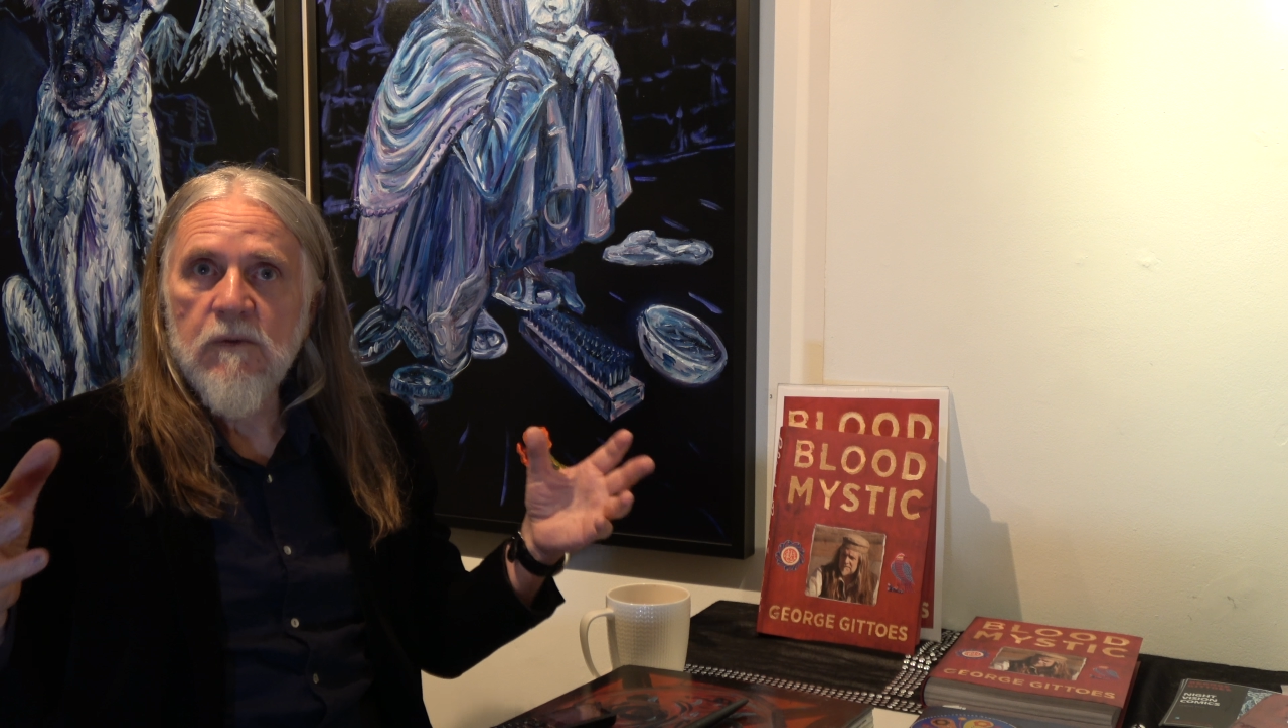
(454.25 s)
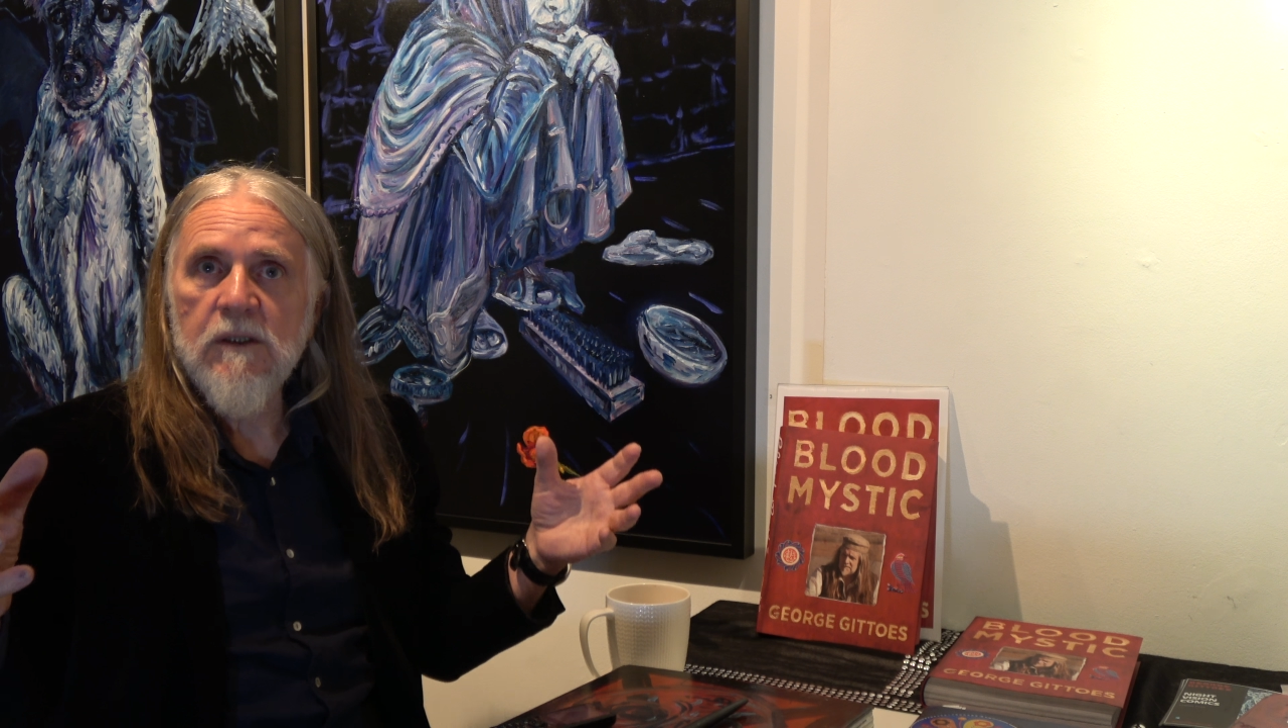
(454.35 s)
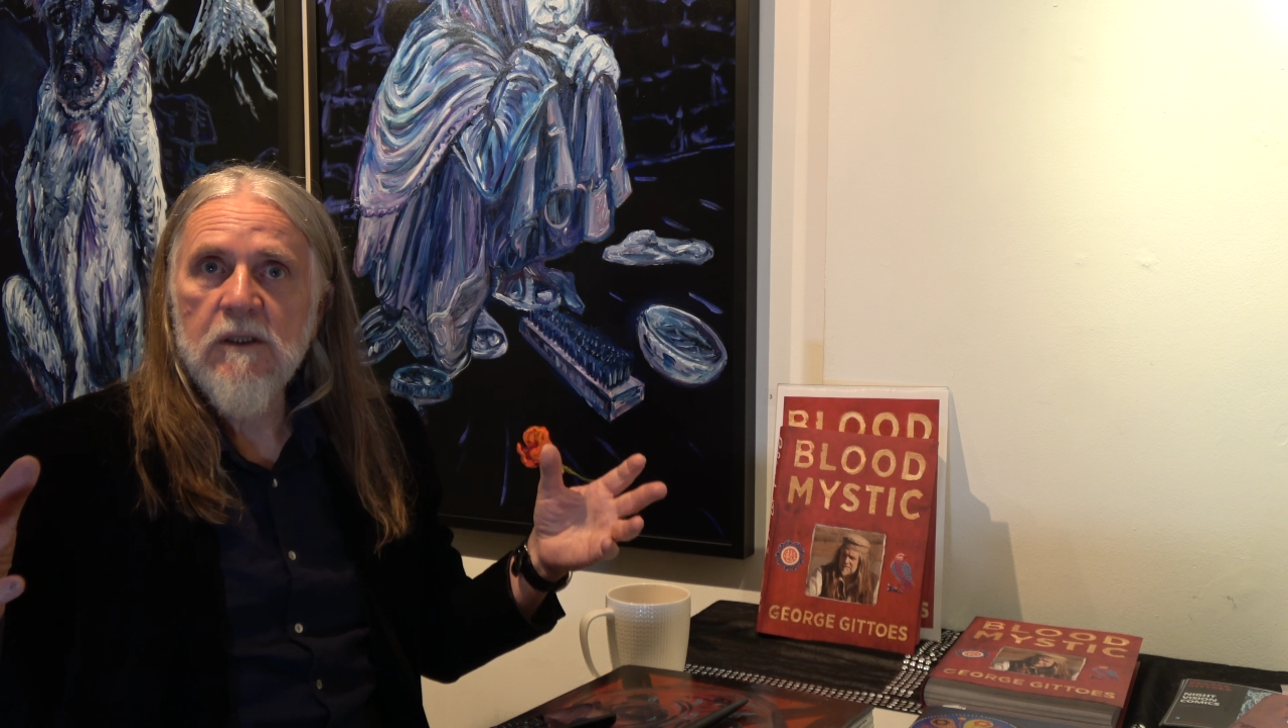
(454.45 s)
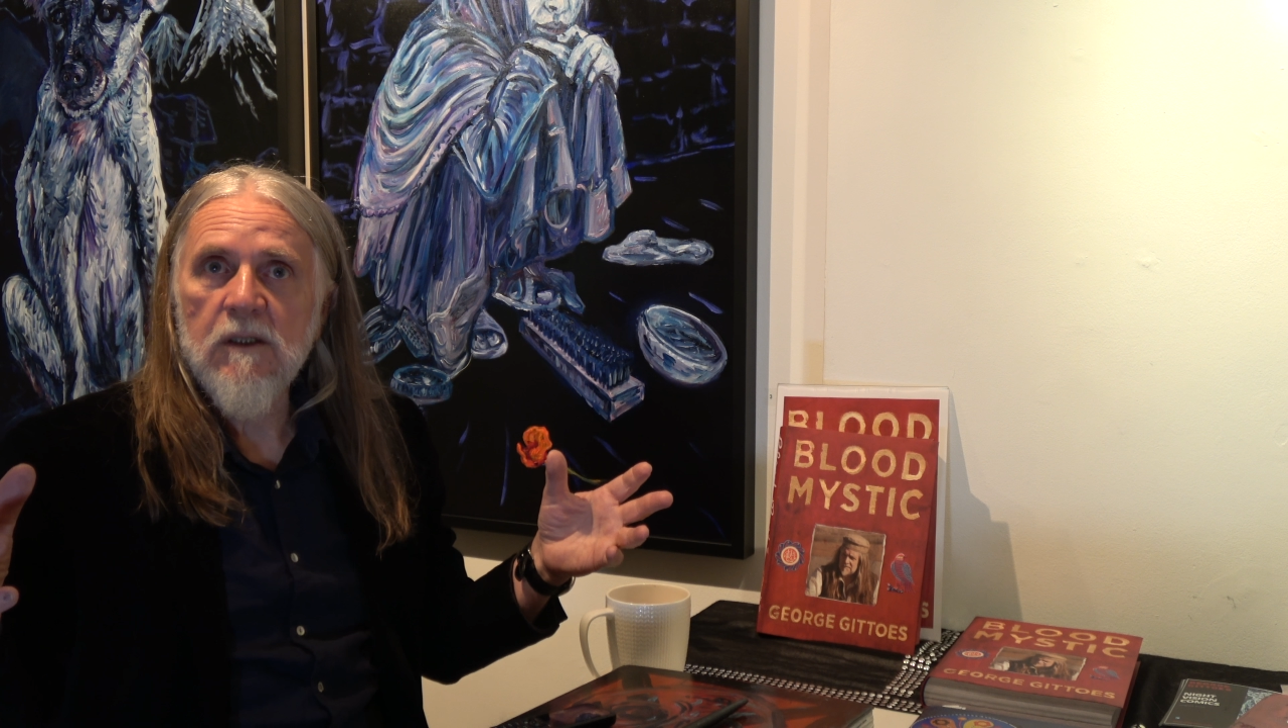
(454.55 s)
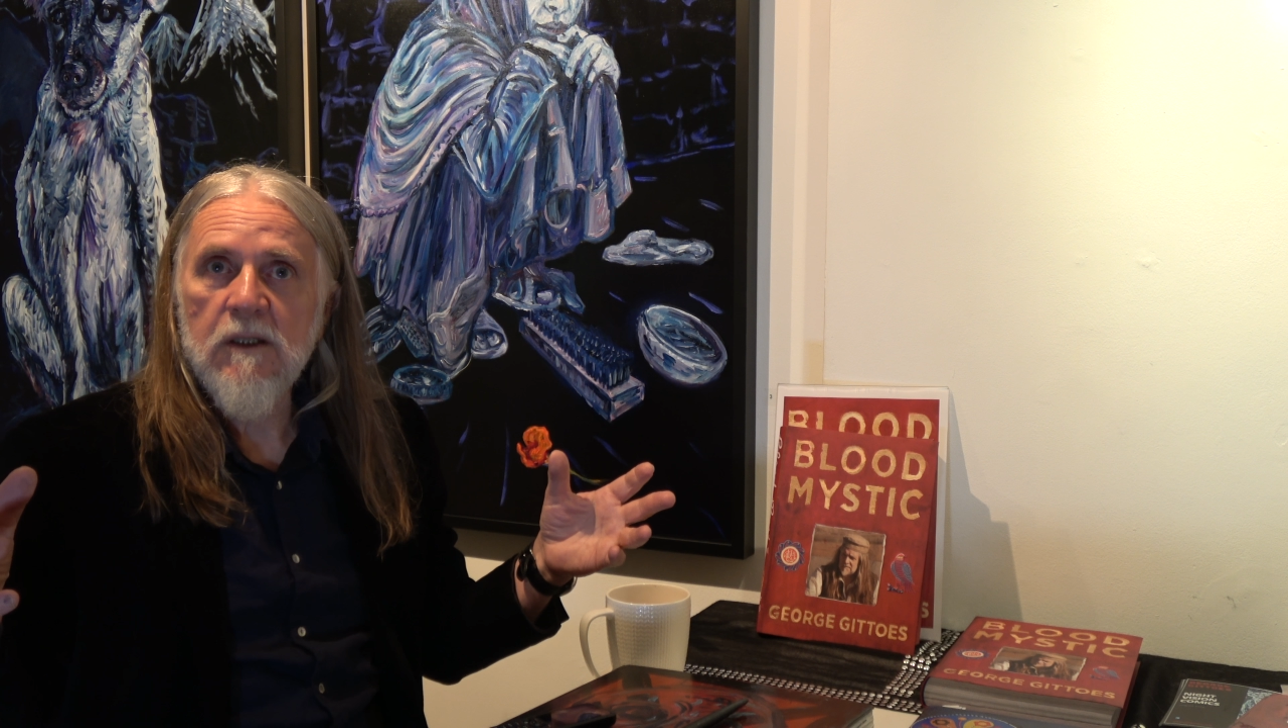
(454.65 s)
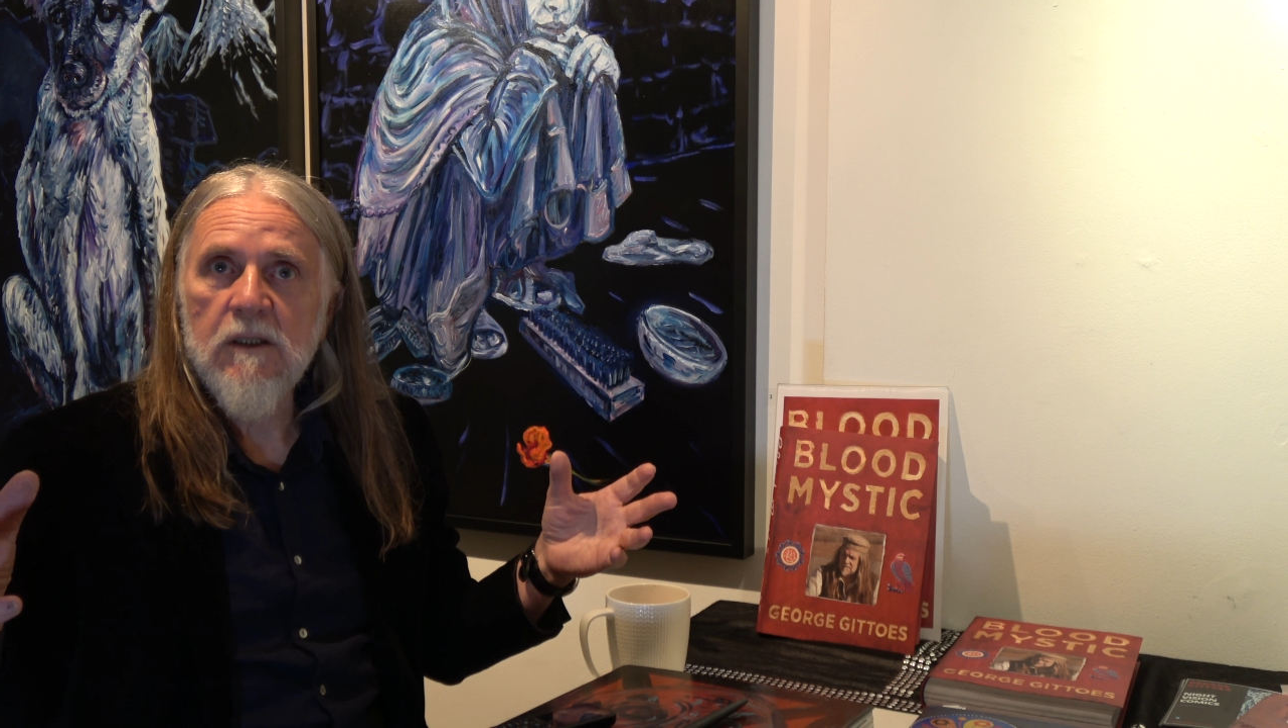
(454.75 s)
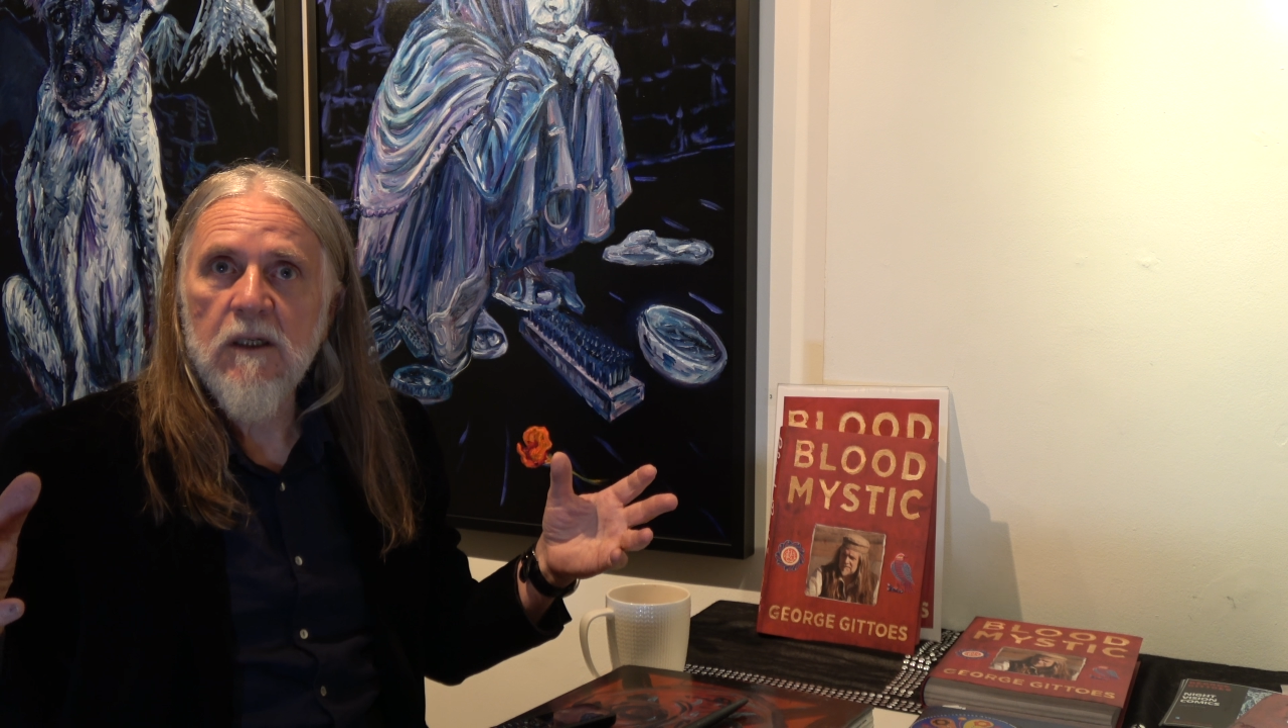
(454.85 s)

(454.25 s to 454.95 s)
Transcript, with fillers: recently